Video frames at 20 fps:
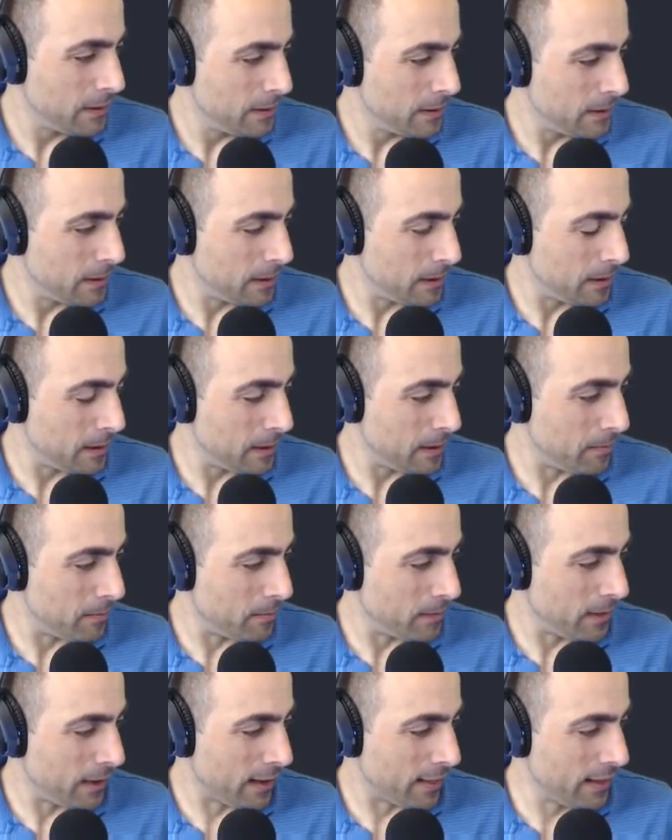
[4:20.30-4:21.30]

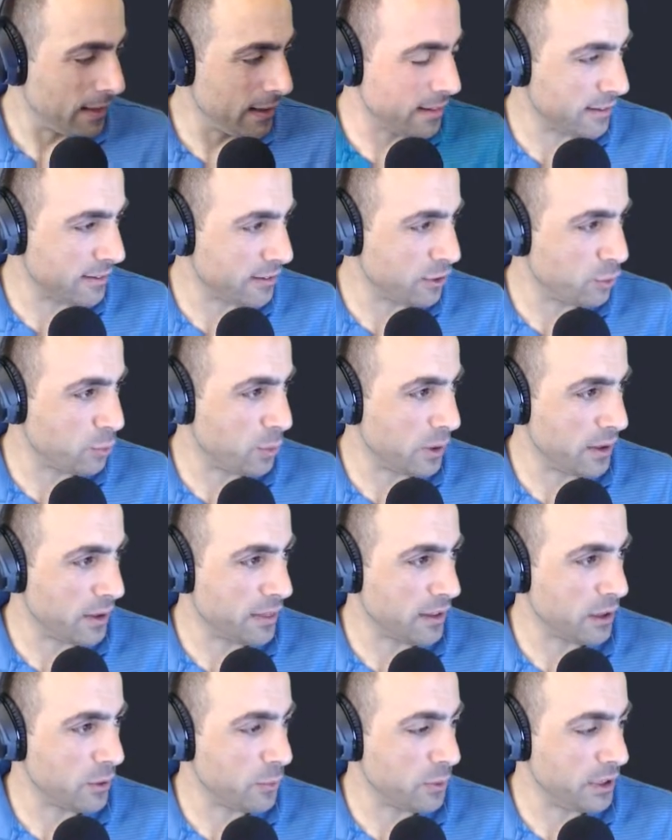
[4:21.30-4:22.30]
I think this is one
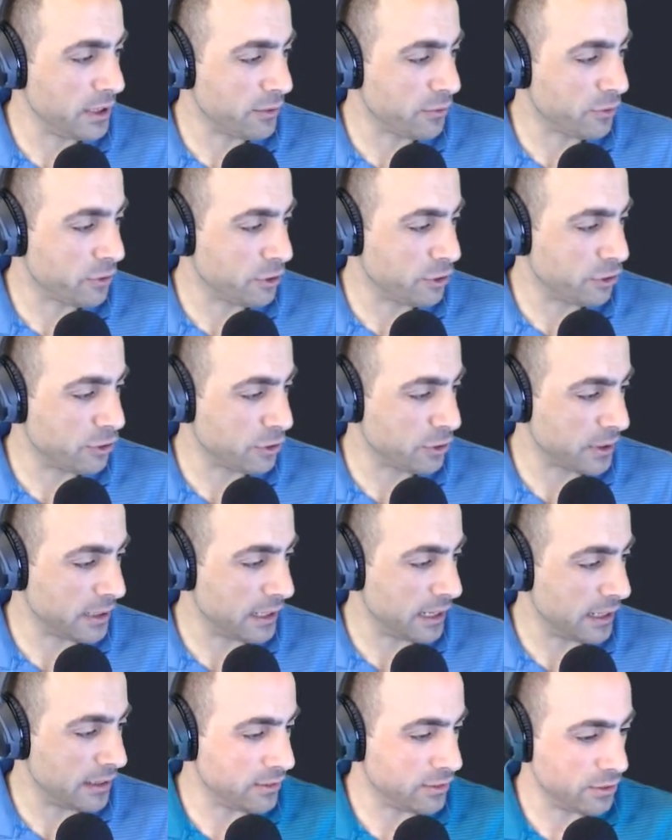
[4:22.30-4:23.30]
thing we for sure
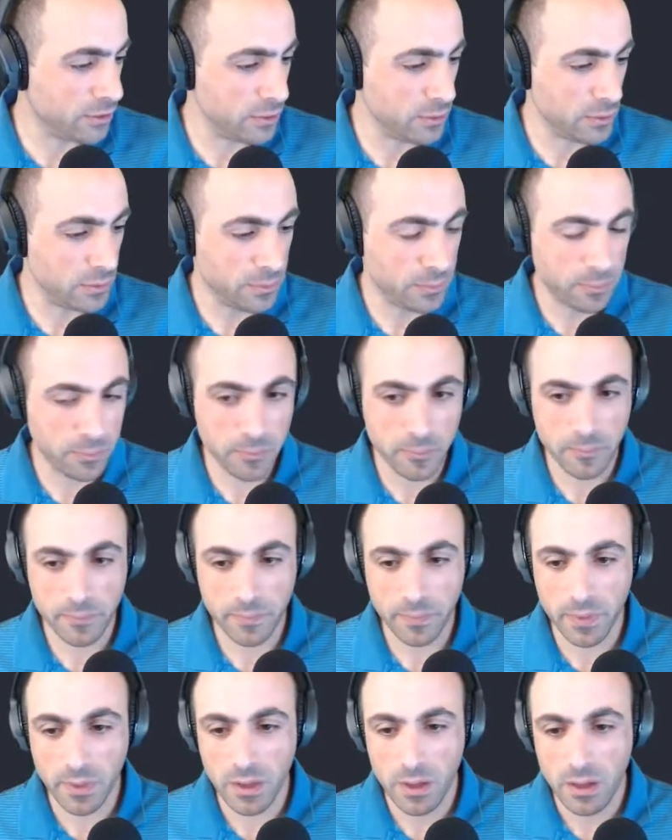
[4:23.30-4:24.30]
can't do.
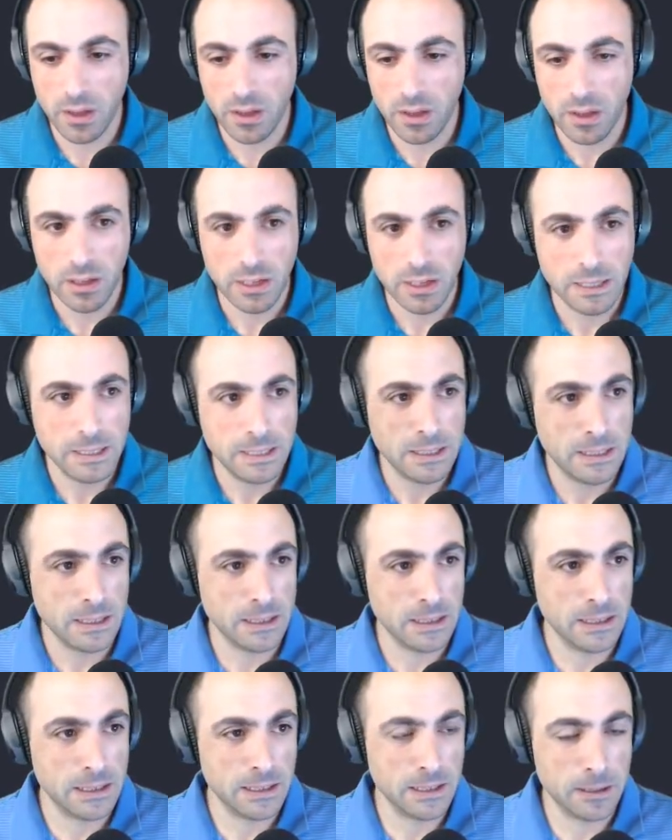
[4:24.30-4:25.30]

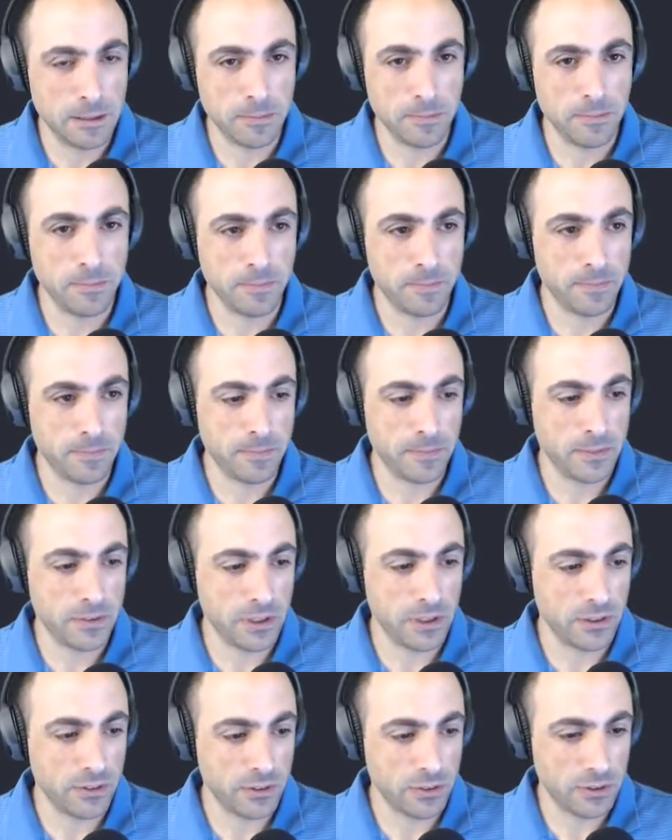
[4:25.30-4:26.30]
All
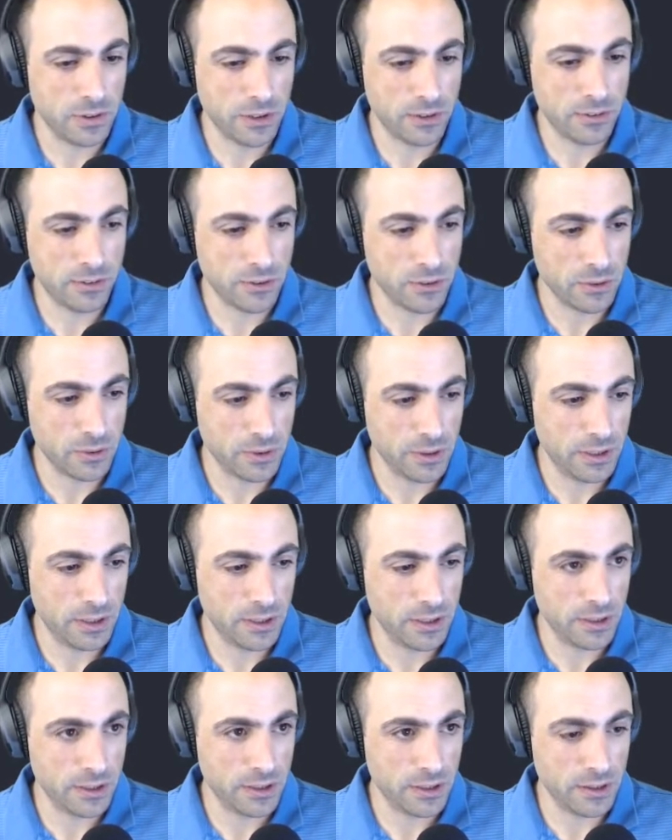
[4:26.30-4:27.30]
right, so let's go
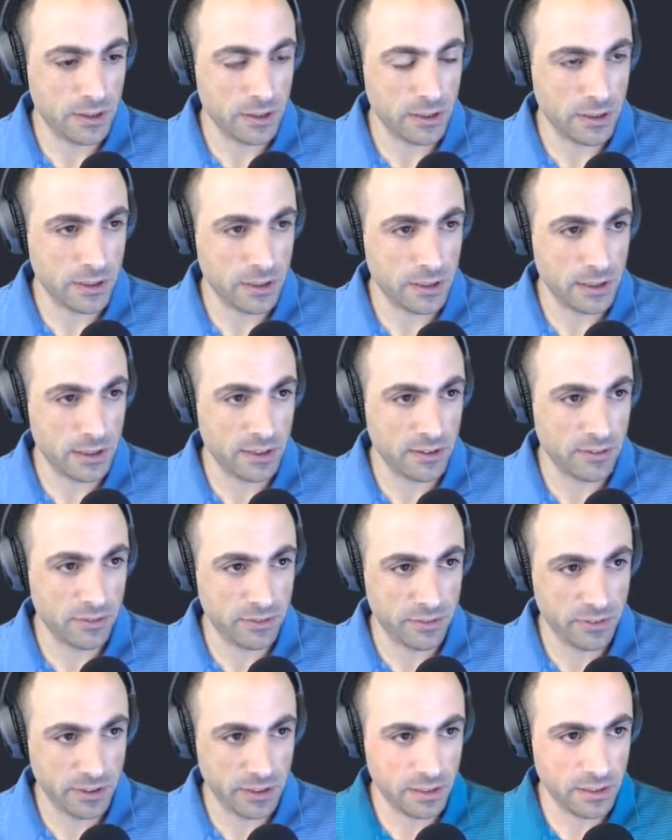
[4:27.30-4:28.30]
here and
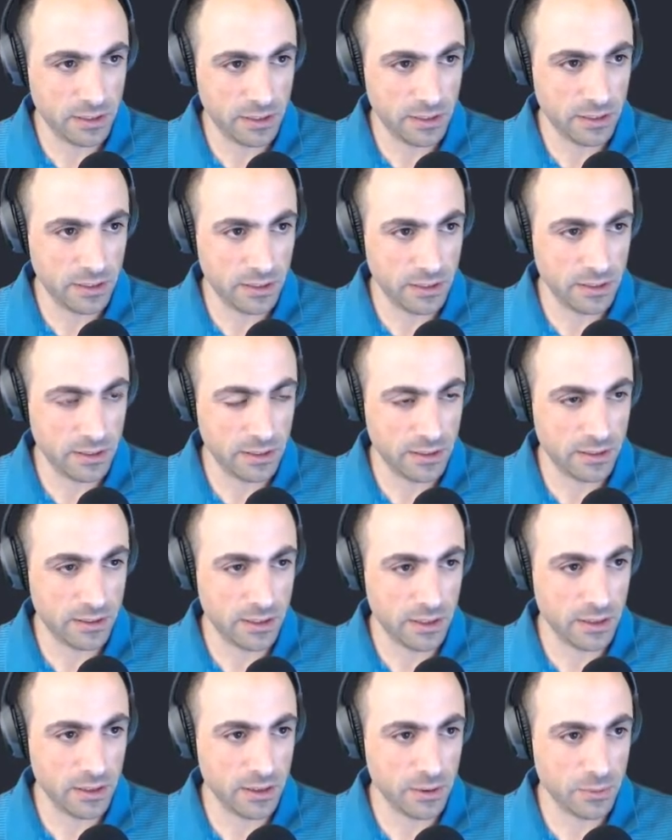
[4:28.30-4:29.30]
mv
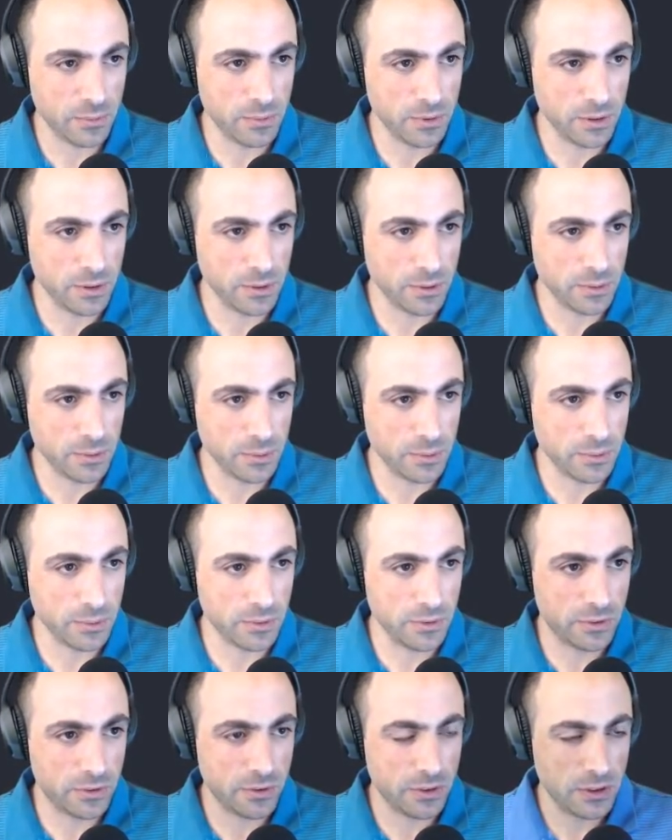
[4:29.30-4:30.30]

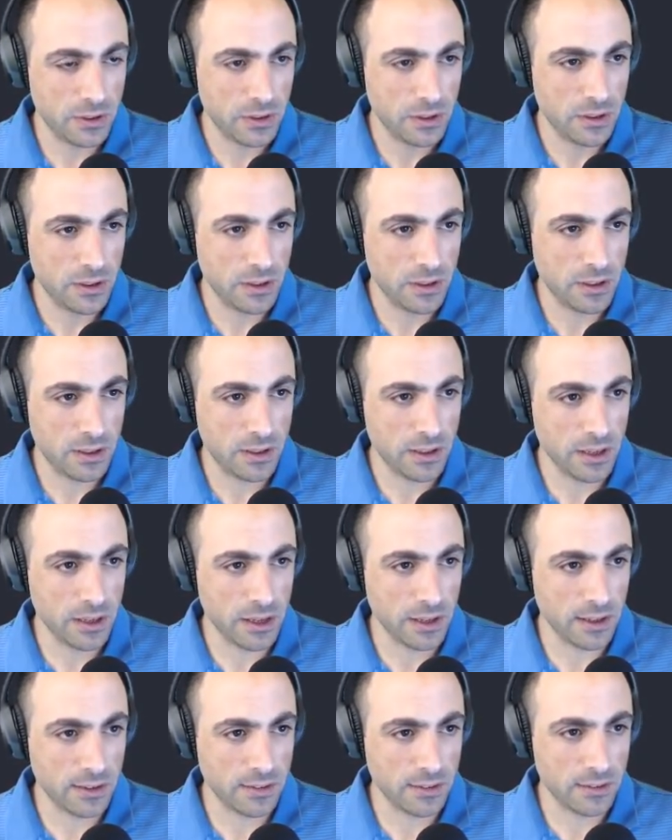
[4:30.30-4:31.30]
downloads
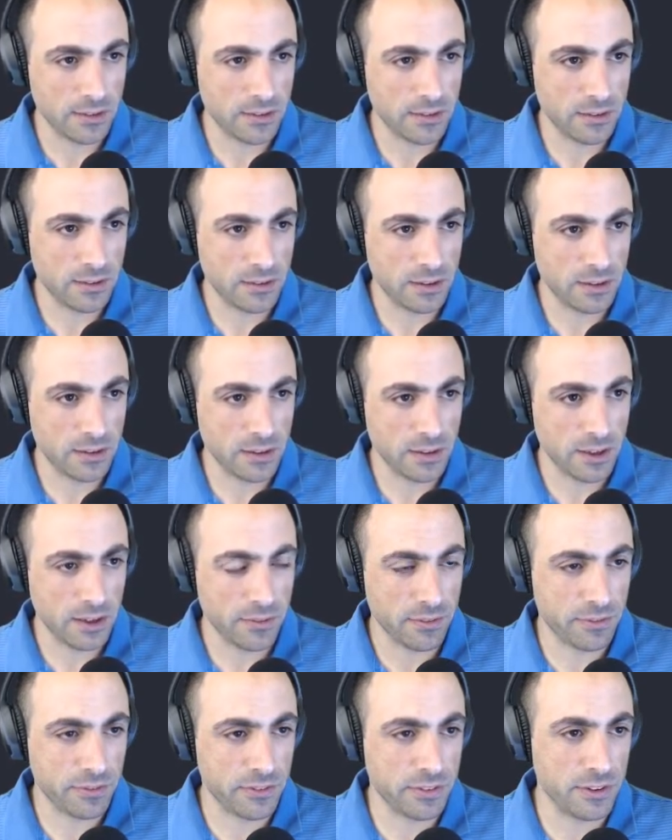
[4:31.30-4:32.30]
cat
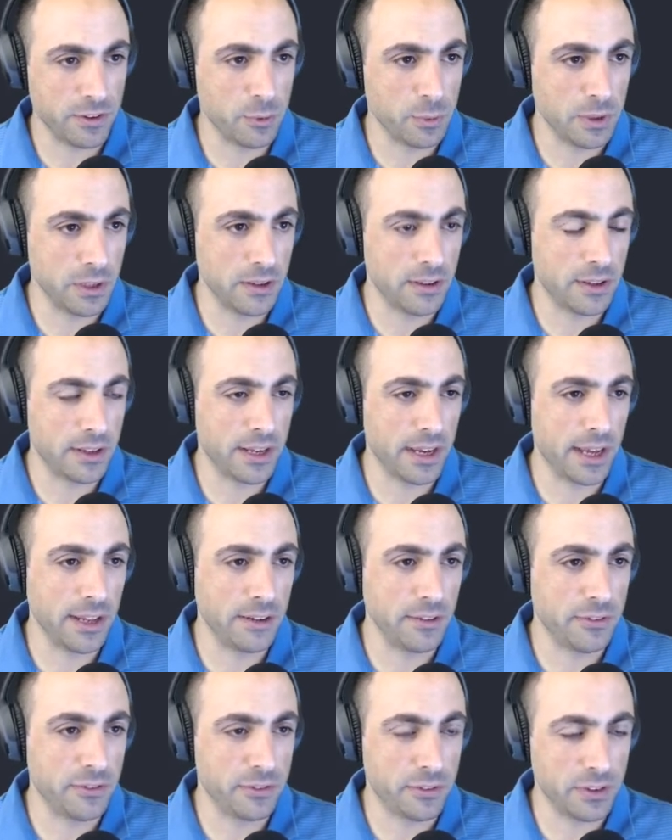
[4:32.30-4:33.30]
f. This one, the cat
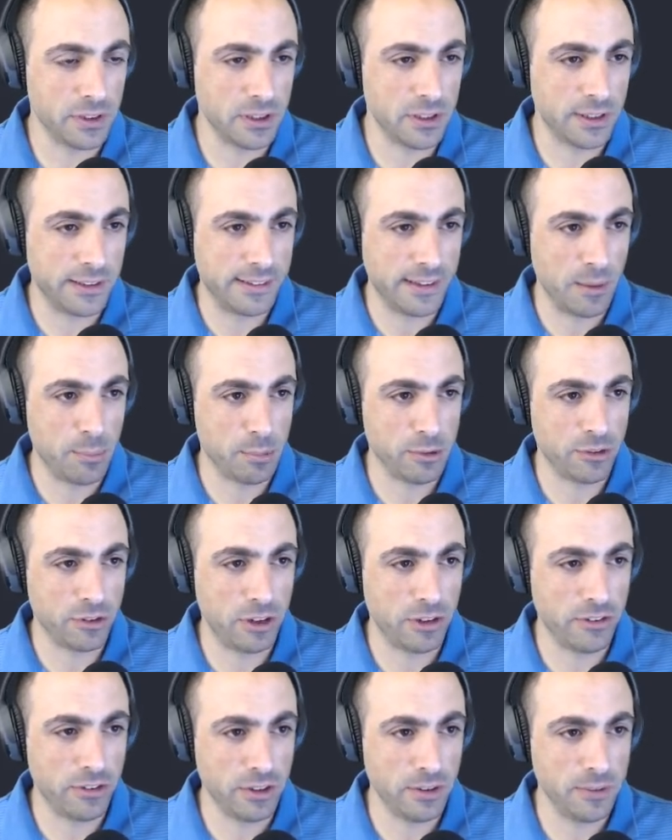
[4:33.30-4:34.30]
of example
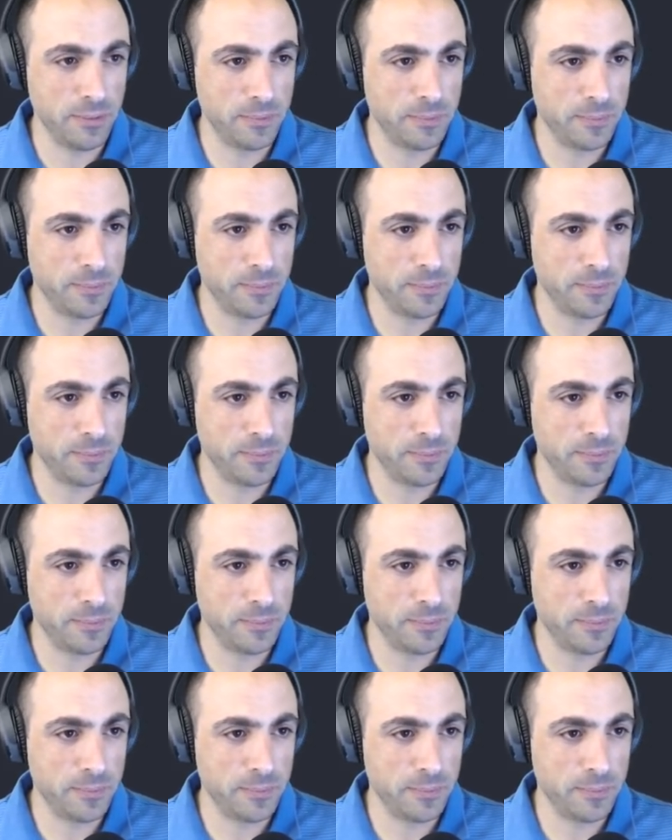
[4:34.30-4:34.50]
JSON.